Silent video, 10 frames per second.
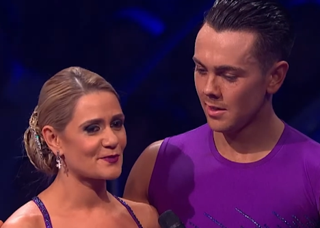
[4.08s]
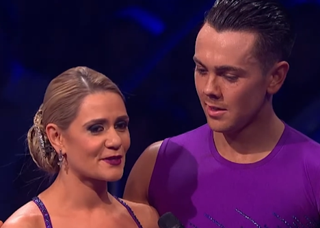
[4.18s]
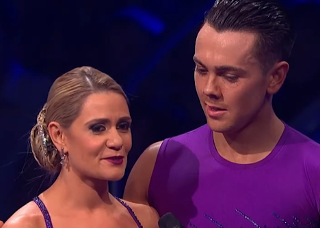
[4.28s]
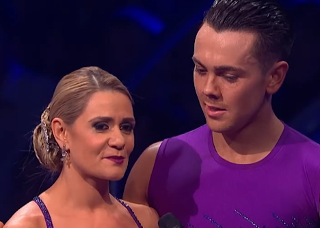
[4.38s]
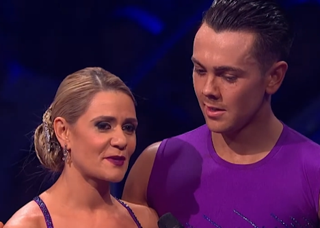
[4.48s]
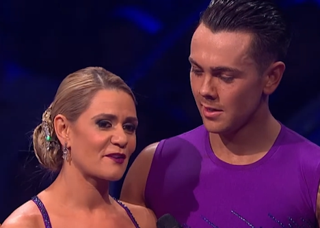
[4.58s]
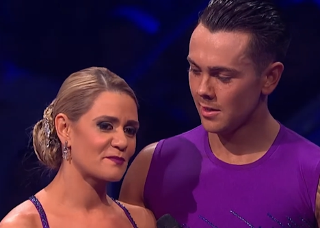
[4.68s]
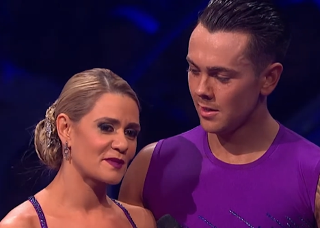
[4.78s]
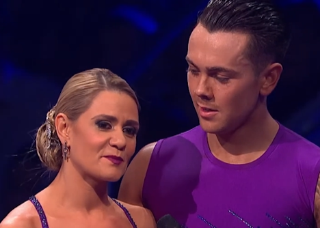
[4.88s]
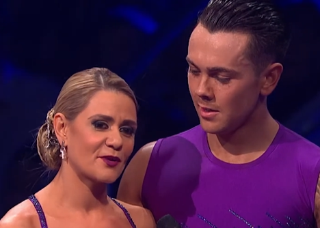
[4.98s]
Speaker 1: because, I mean, I've
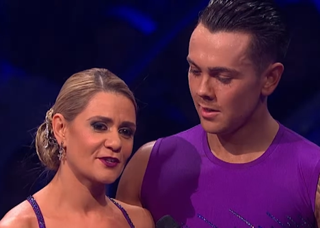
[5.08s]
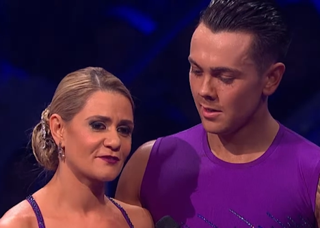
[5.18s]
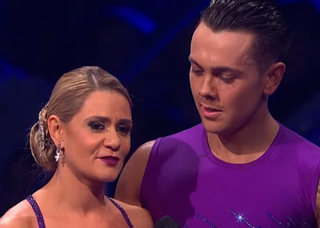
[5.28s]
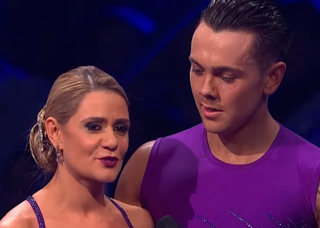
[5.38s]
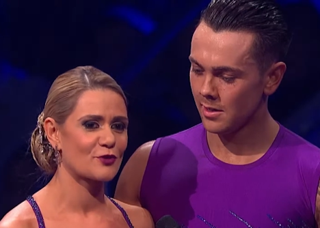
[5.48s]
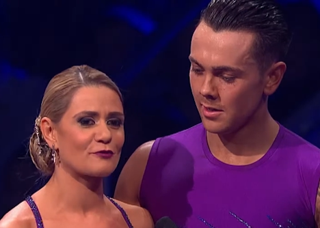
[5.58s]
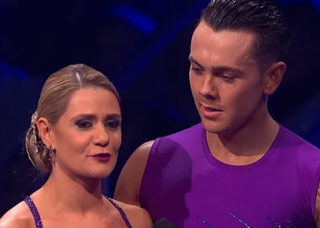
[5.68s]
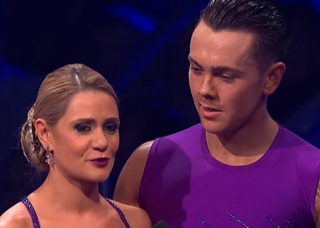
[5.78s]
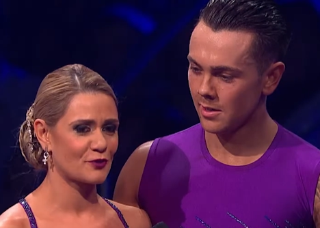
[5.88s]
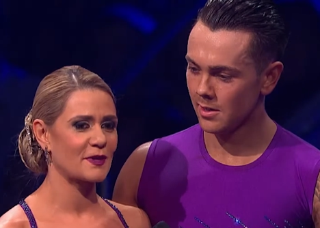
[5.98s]
been part of the show for
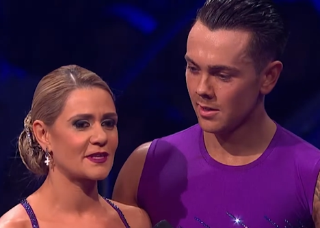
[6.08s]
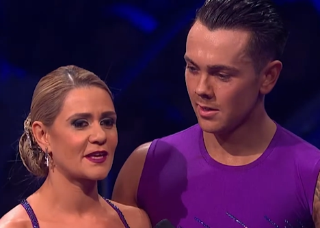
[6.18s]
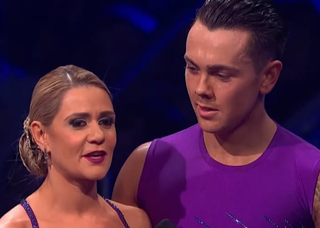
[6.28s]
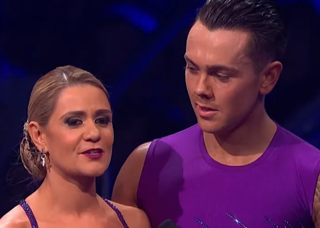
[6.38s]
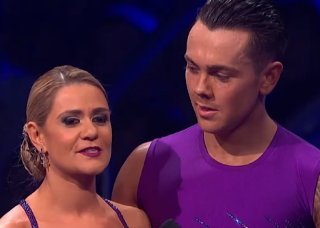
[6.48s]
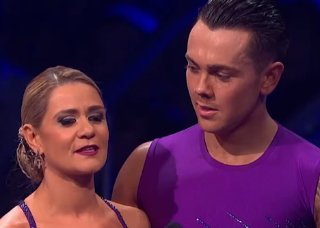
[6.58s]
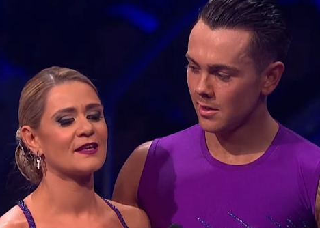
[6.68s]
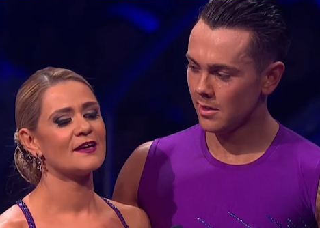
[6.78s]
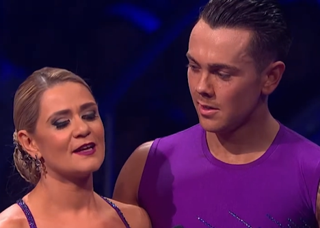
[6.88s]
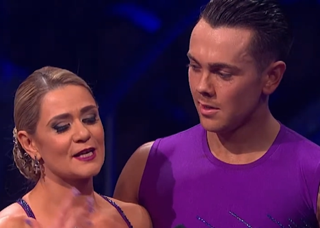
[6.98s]
so many years and
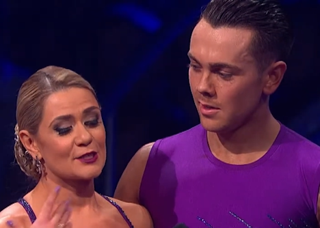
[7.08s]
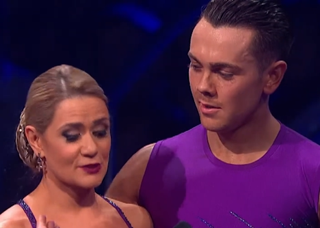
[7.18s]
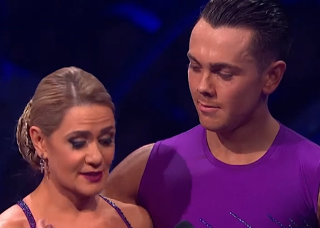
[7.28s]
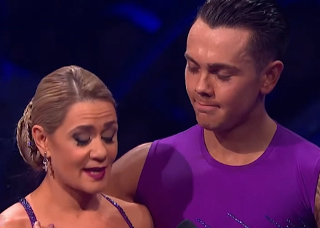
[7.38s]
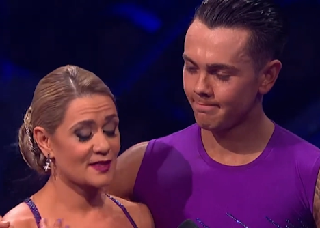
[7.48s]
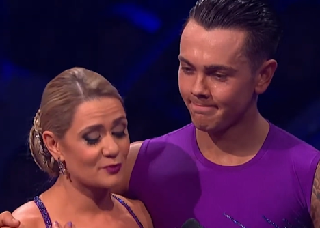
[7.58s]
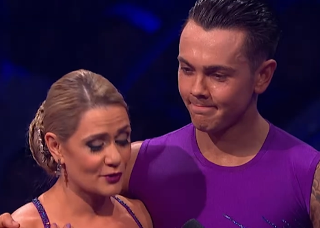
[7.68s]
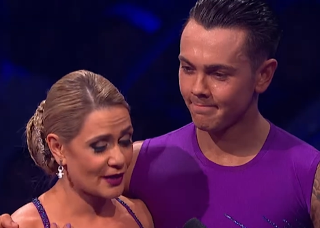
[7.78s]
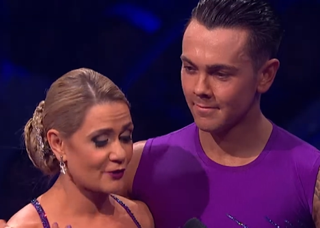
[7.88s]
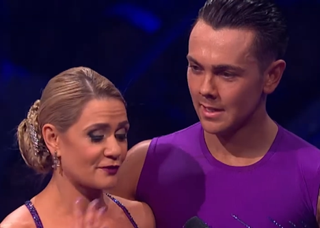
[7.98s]
to skate the
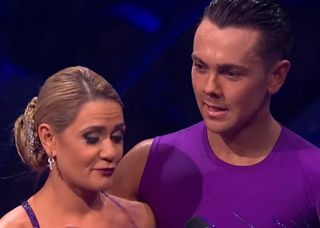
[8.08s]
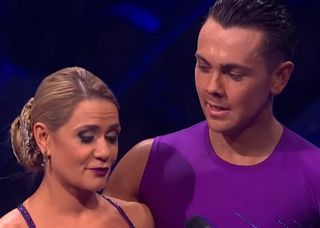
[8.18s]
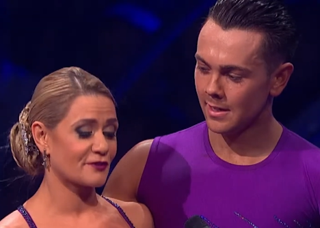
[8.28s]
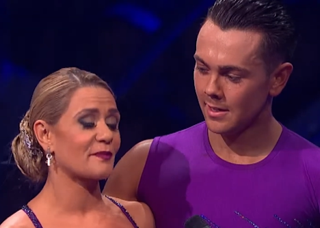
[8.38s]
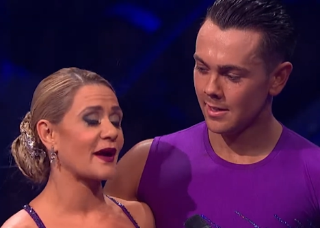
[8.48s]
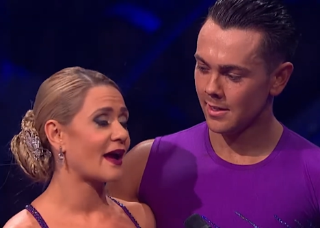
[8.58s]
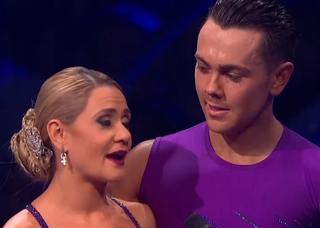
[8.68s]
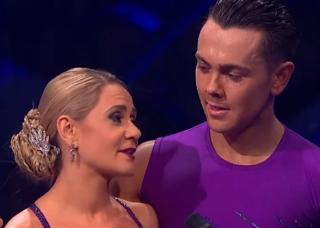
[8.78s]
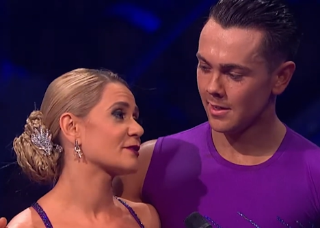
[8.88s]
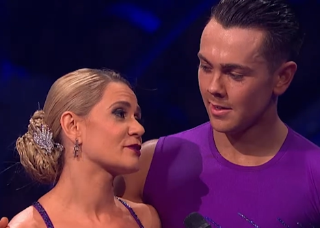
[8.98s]
Bolero in front of my
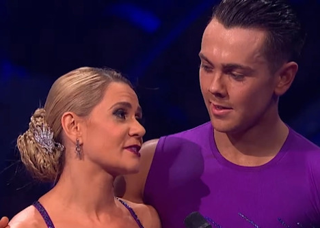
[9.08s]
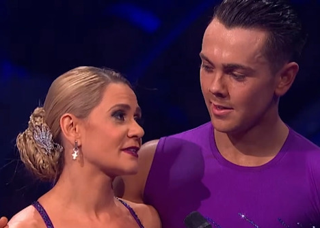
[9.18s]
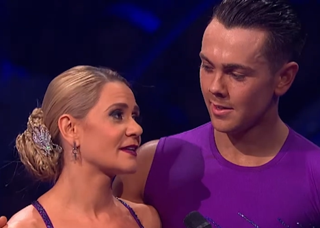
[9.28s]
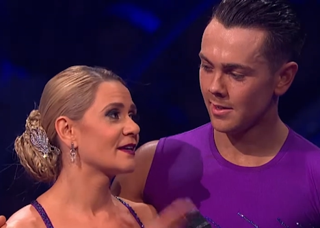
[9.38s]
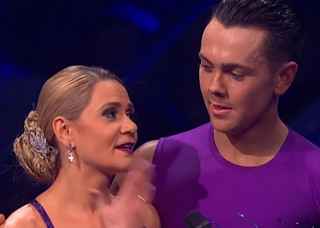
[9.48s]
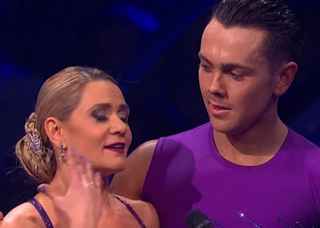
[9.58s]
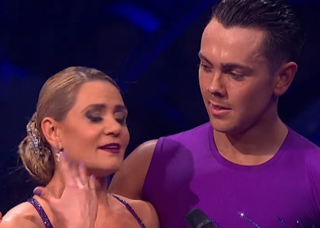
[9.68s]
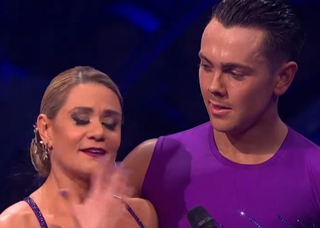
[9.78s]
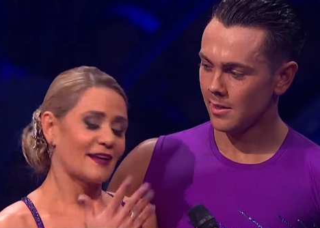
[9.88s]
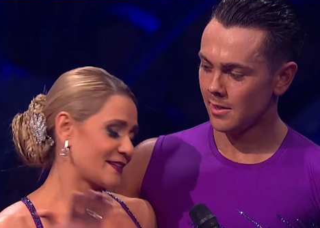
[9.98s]
idols,
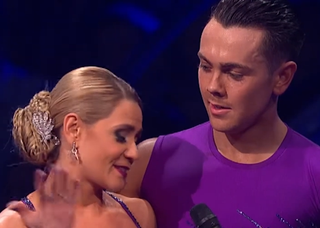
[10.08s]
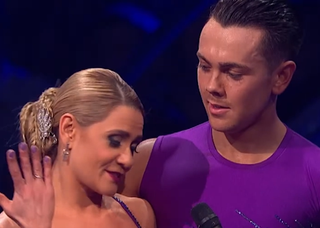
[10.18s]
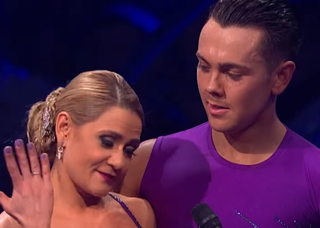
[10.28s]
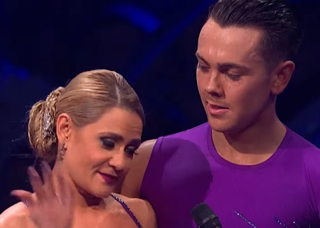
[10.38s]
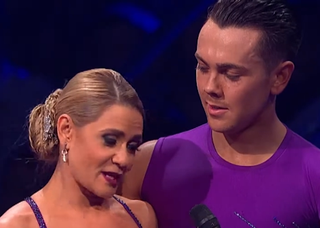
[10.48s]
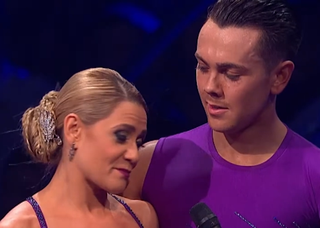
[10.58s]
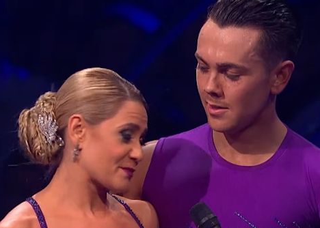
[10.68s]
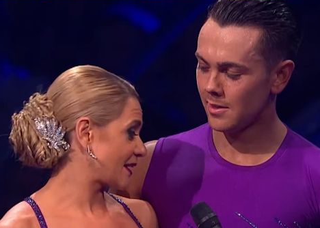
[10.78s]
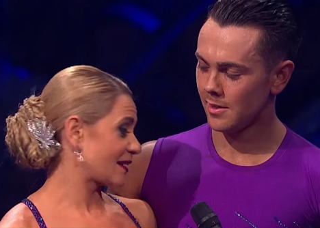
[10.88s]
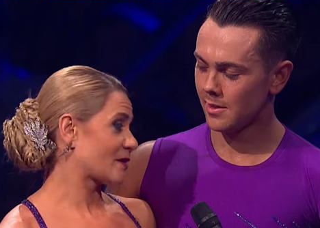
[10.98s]
it's something